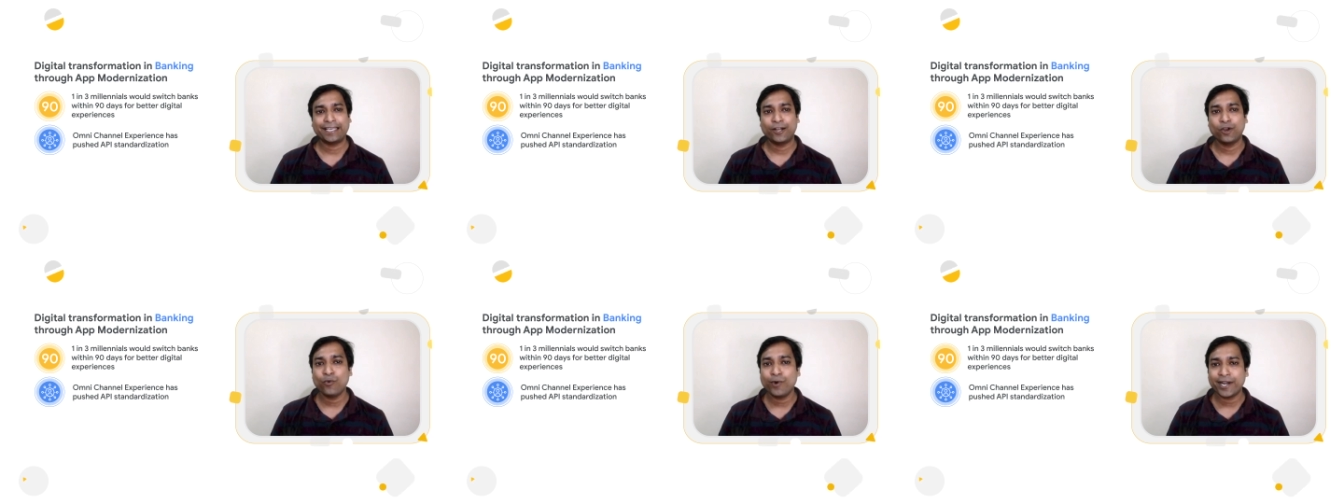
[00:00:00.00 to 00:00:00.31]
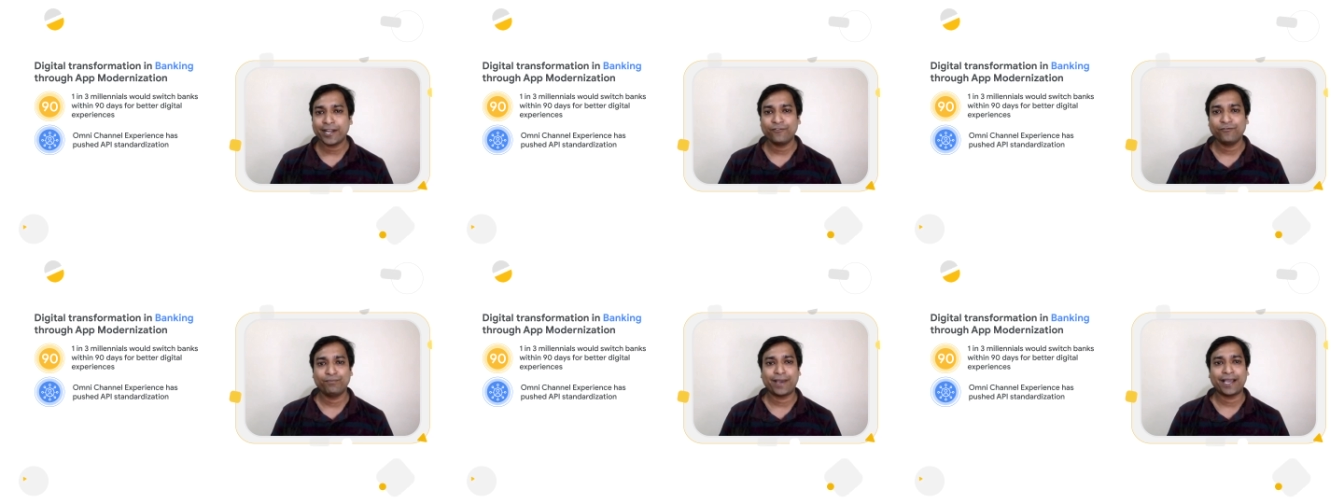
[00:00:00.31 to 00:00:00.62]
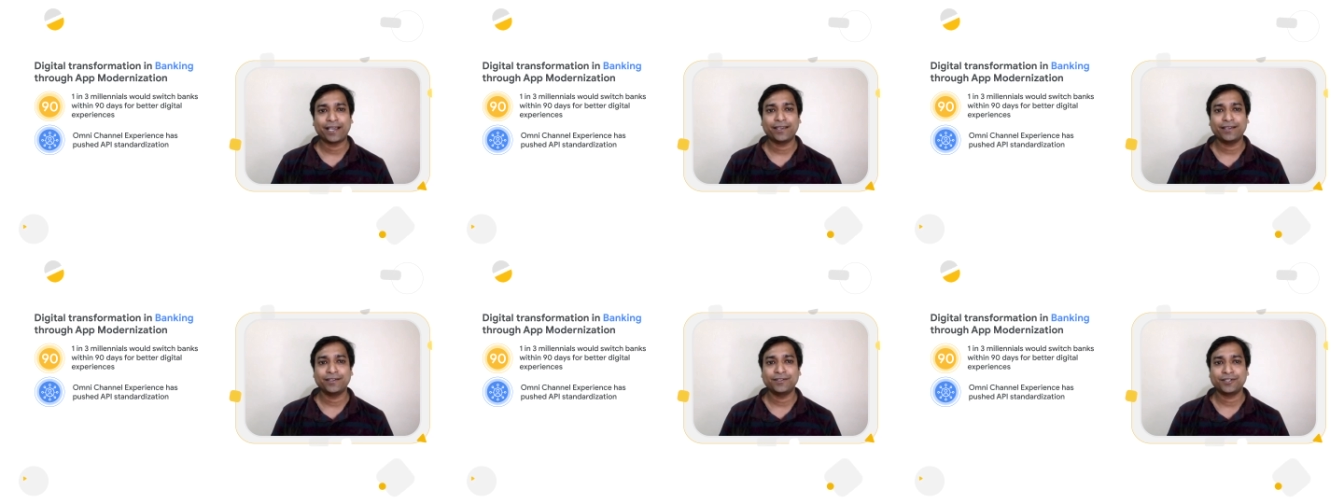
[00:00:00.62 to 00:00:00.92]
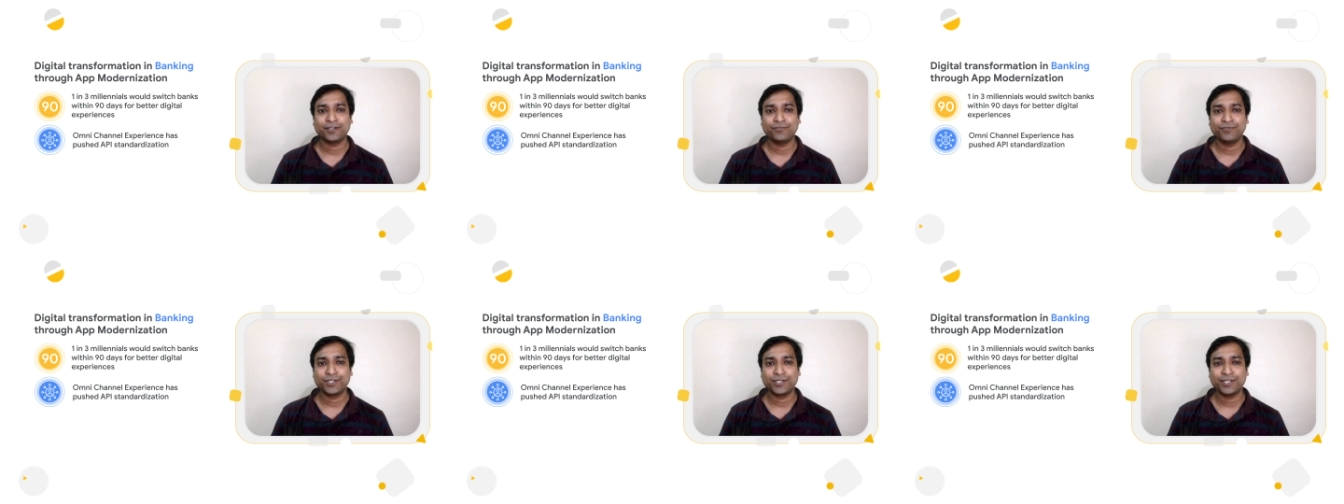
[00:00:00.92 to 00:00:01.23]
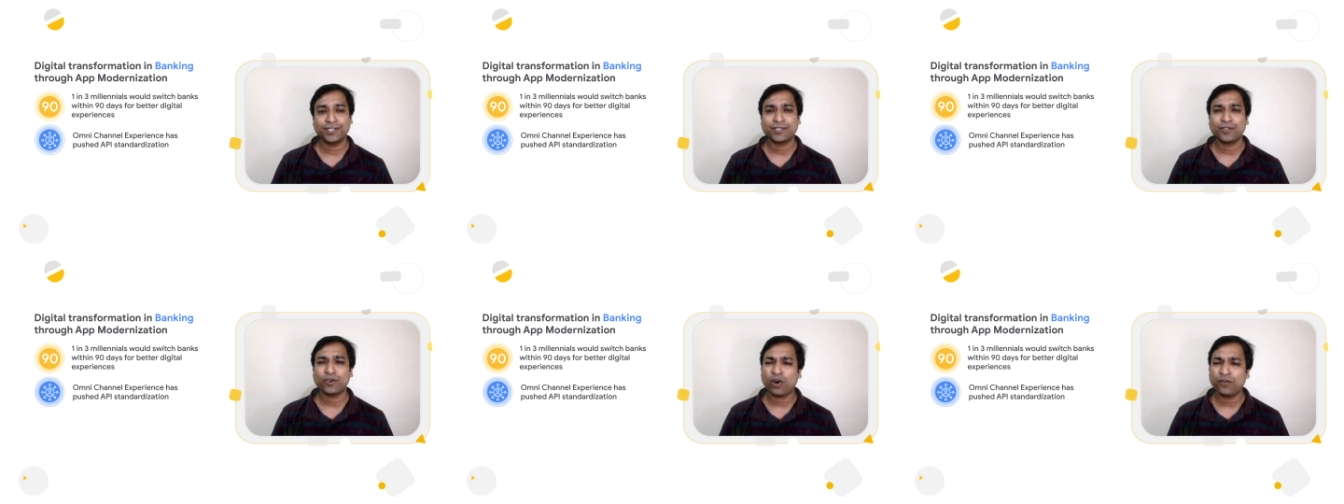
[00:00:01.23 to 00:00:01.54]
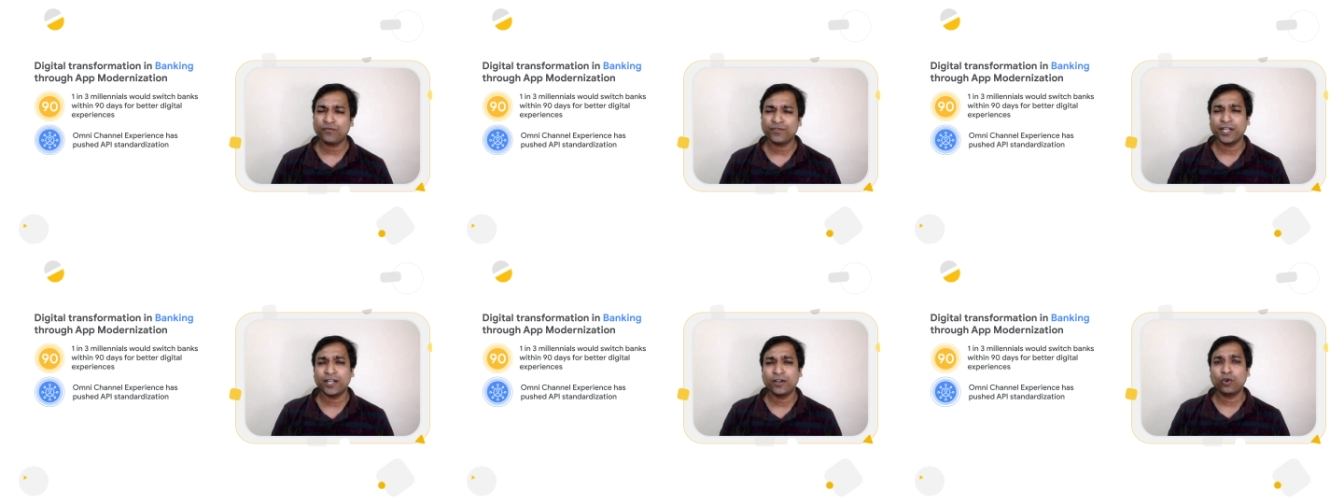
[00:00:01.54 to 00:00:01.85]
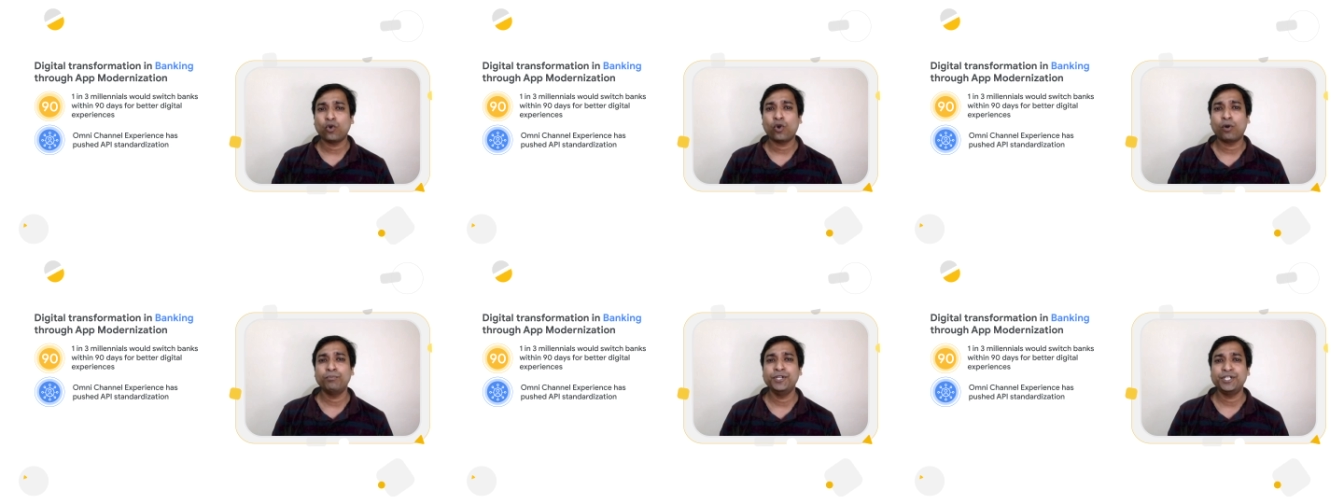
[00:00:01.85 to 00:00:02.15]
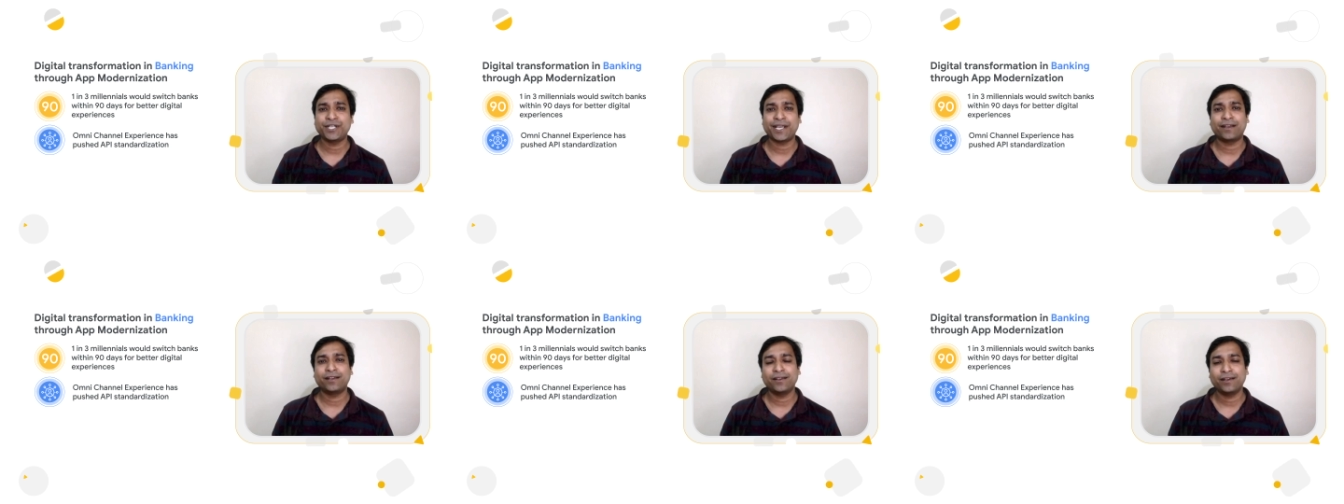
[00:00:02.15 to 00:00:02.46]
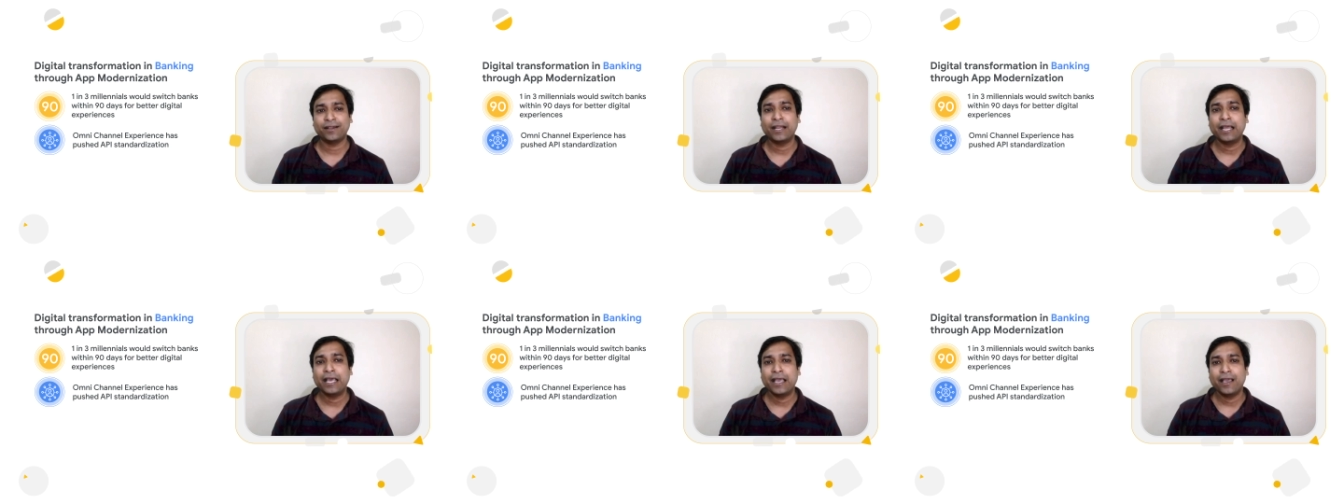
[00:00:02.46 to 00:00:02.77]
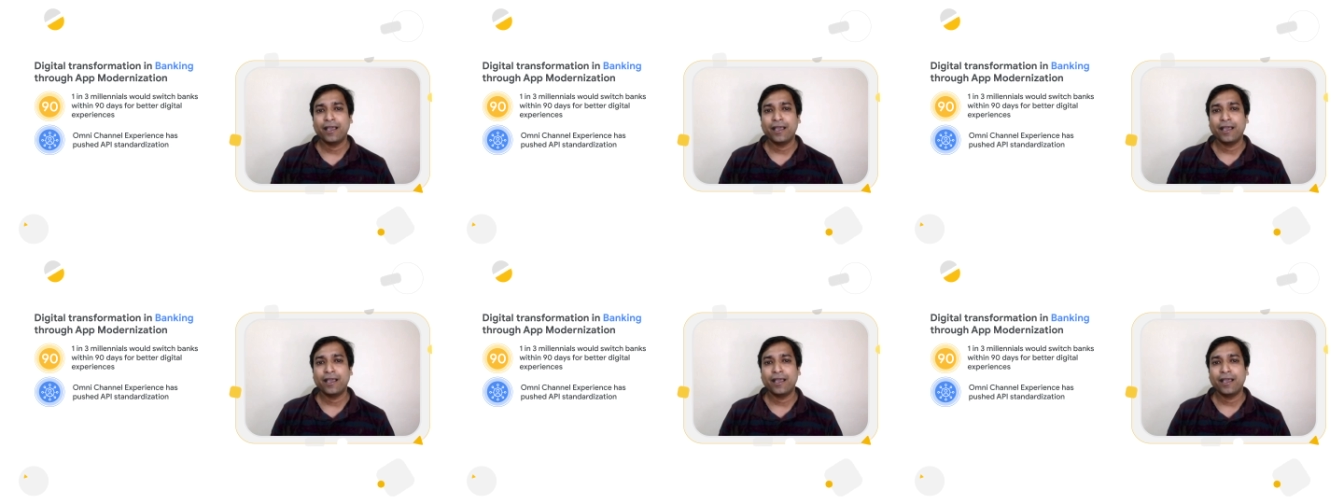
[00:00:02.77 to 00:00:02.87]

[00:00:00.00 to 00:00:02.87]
innovative banking services, often an omni-channel,